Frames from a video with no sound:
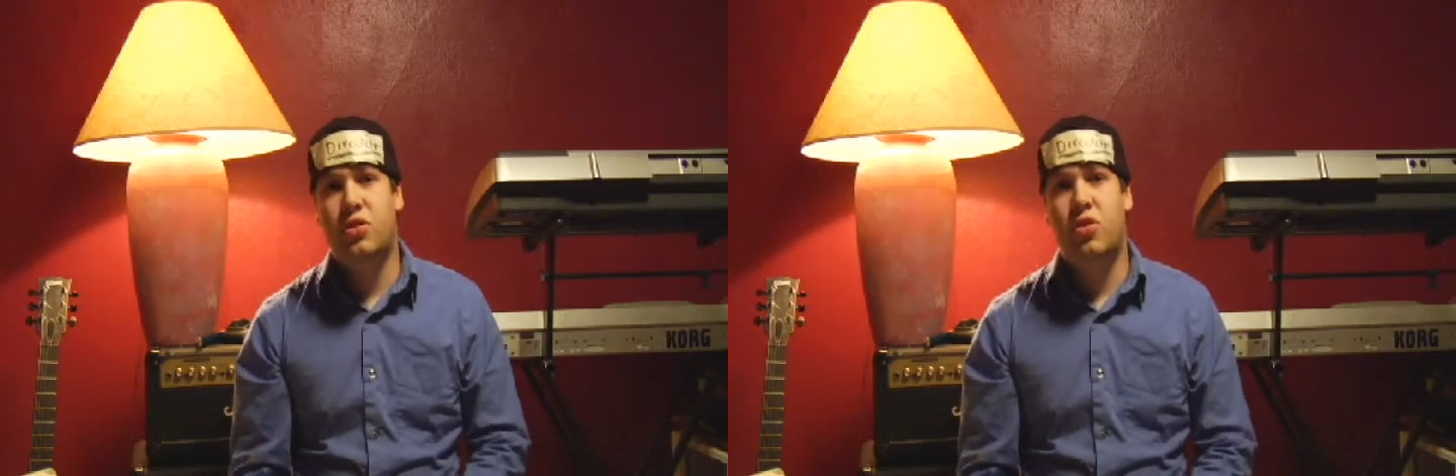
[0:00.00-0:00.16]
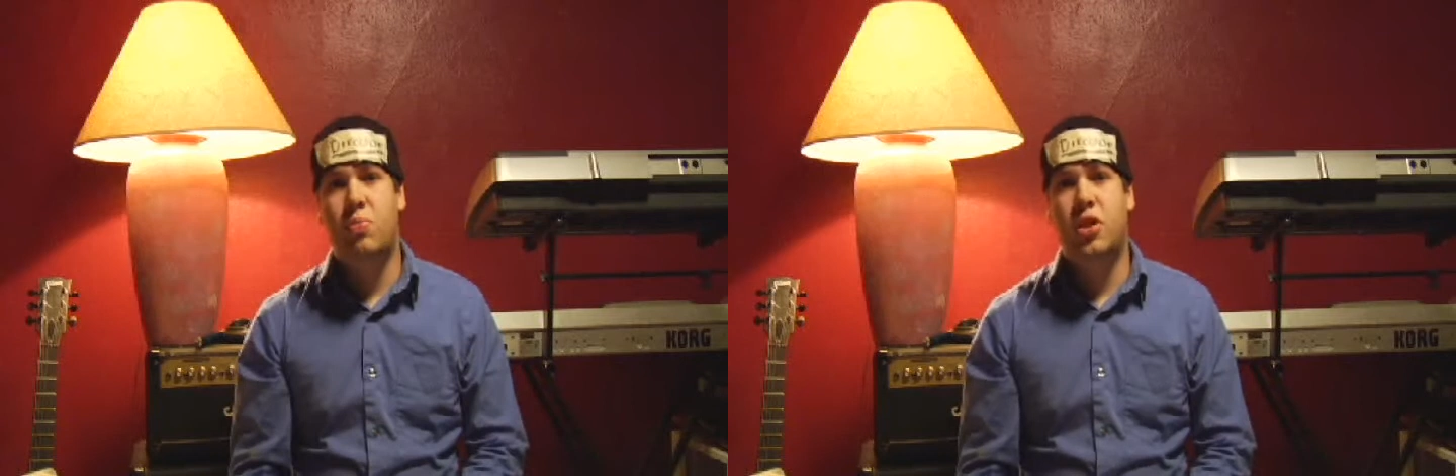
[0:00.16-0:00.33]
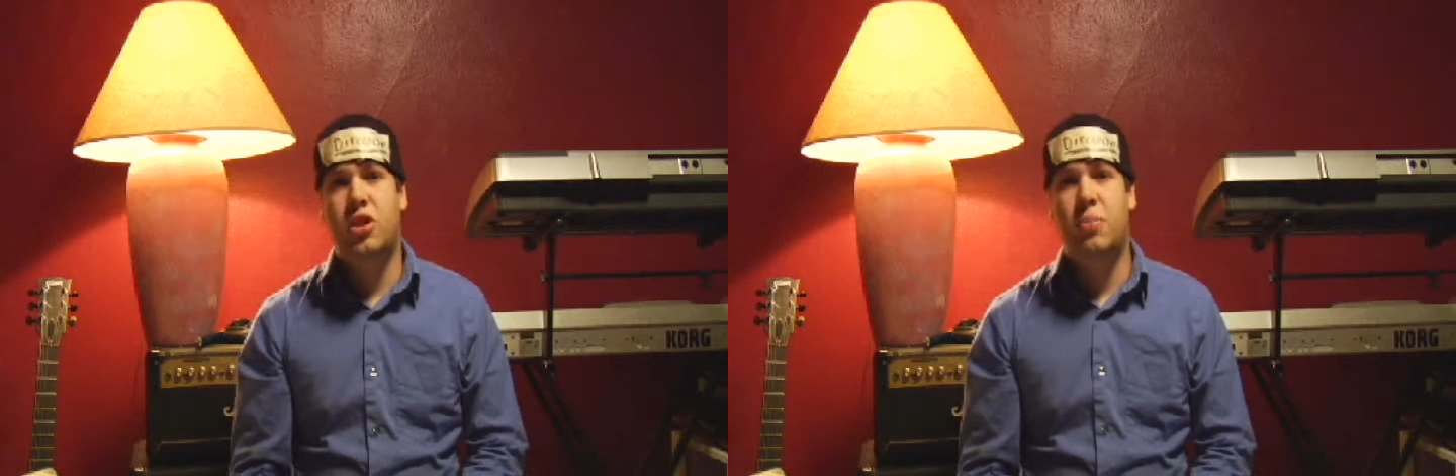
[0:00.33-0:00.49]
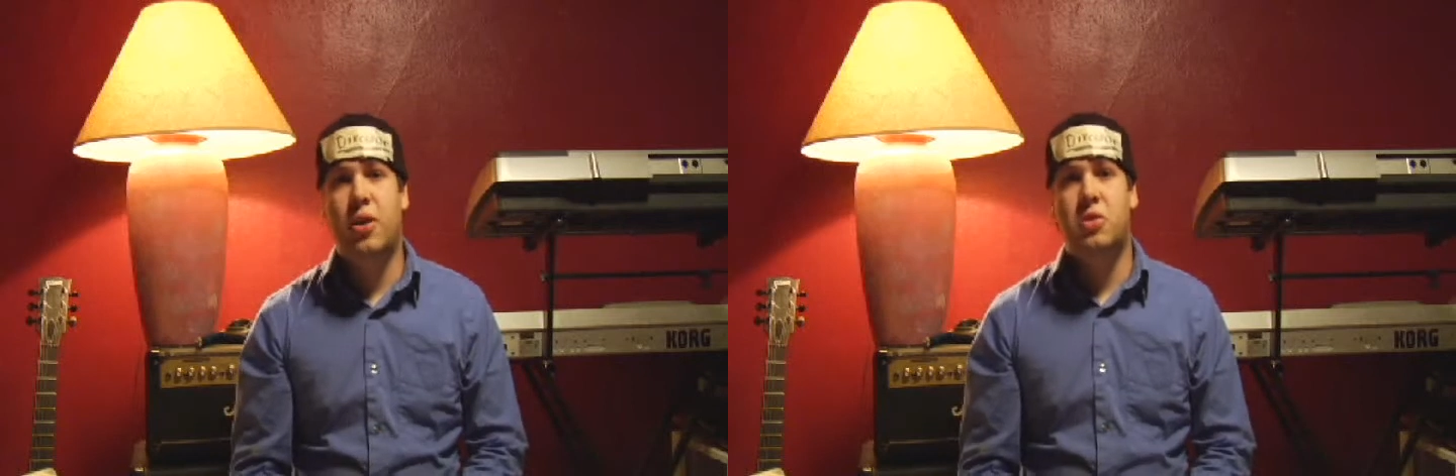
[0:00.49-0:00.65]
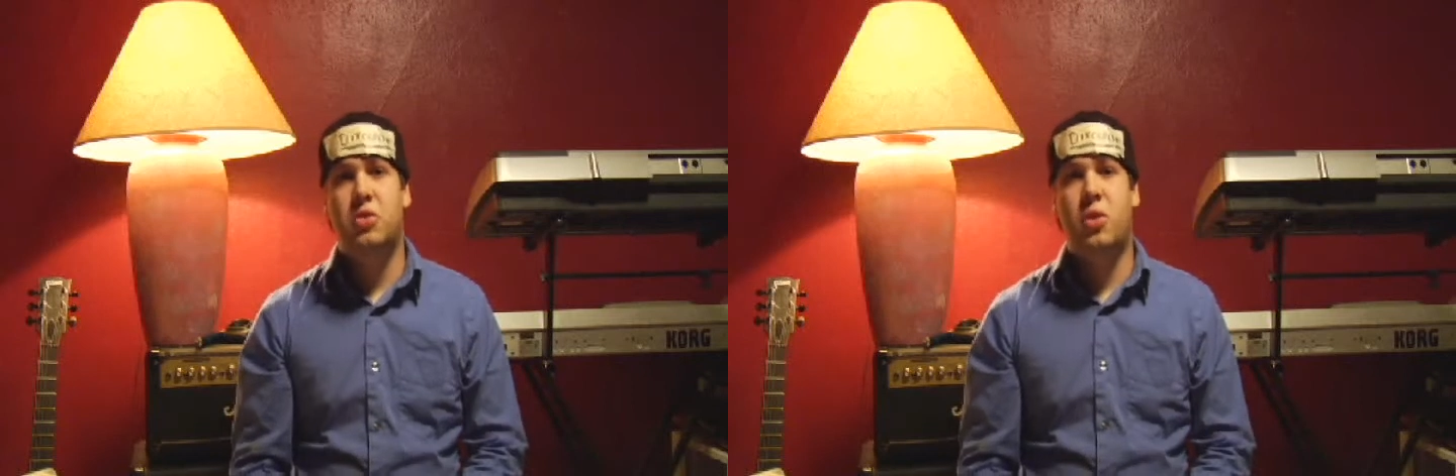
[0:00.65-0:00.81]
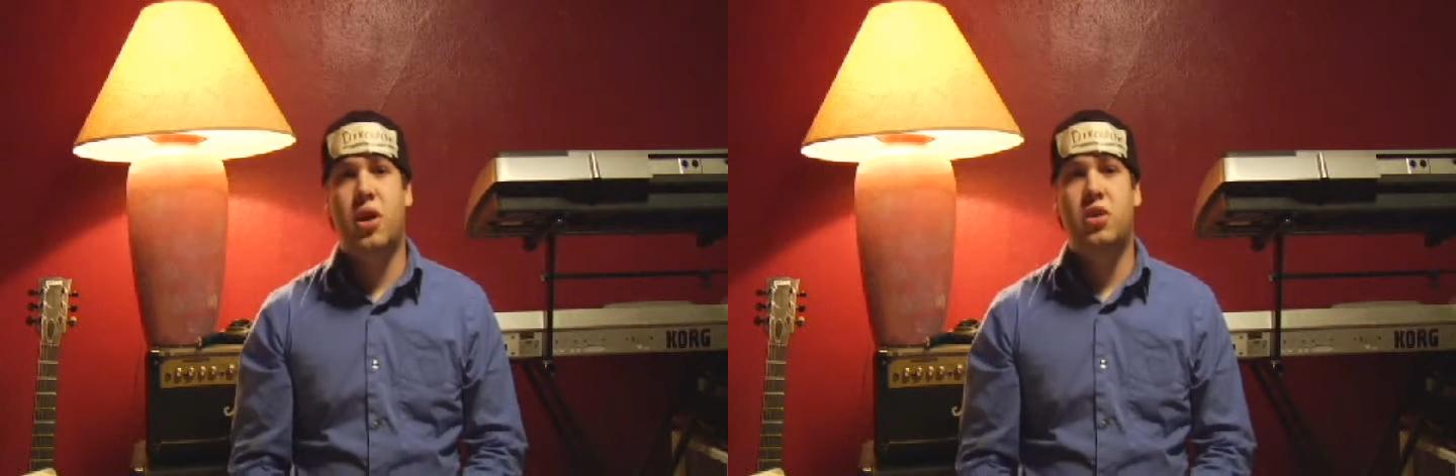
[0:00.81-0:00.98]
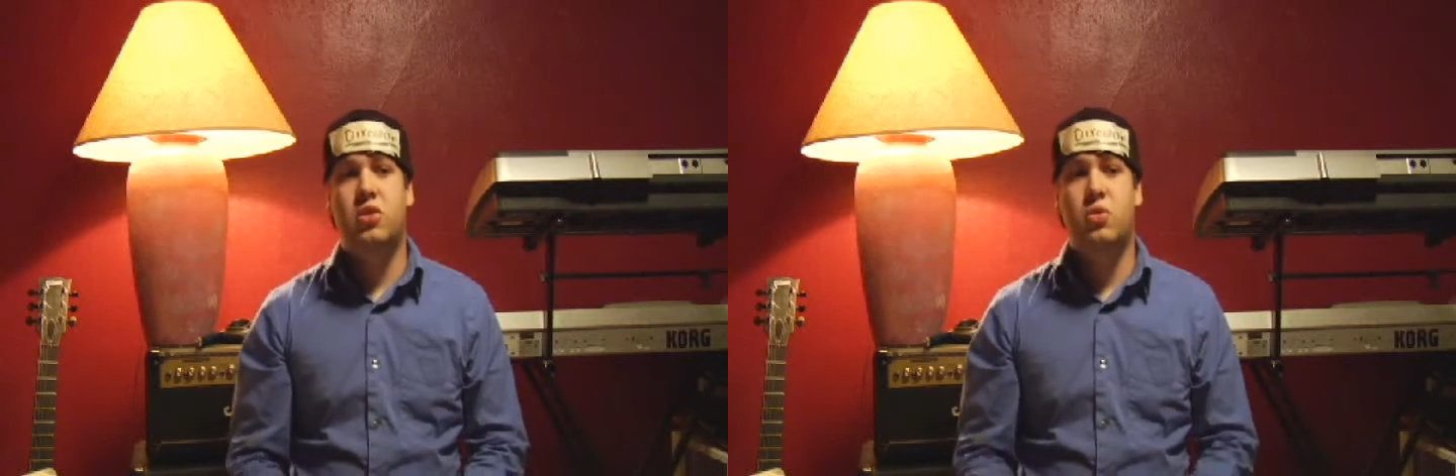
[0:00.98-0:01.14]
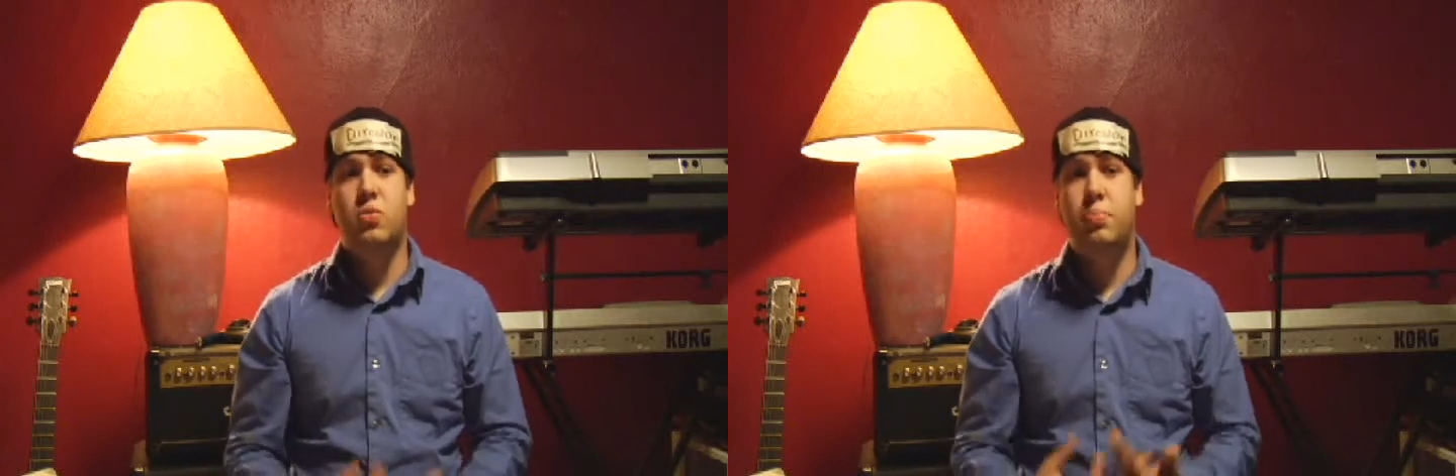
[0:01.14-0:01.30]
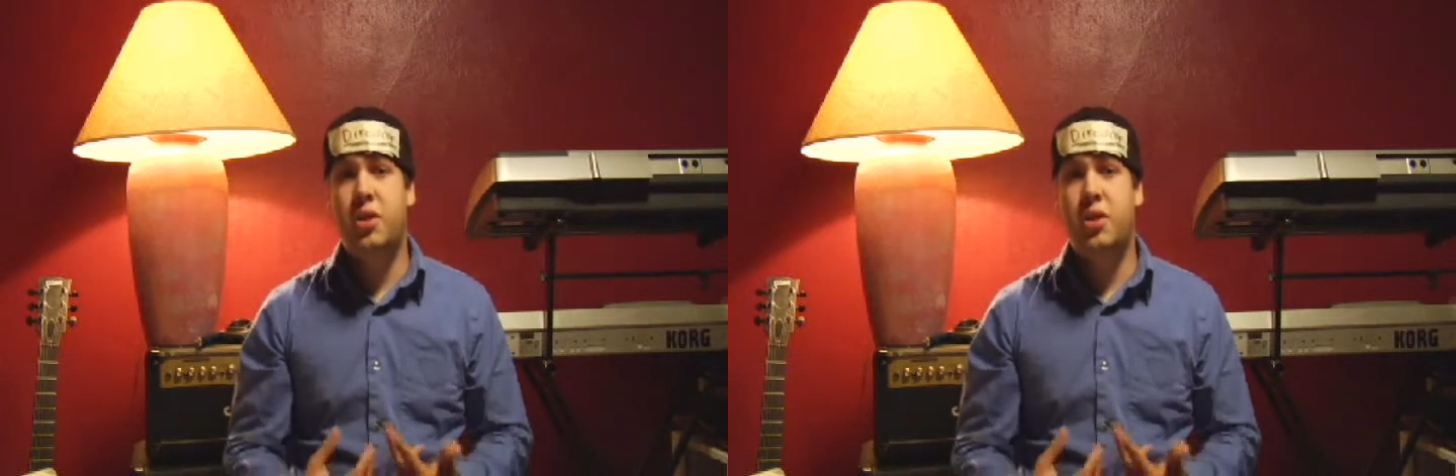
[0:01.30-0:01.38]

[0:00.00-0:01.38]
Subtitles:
so much about trying to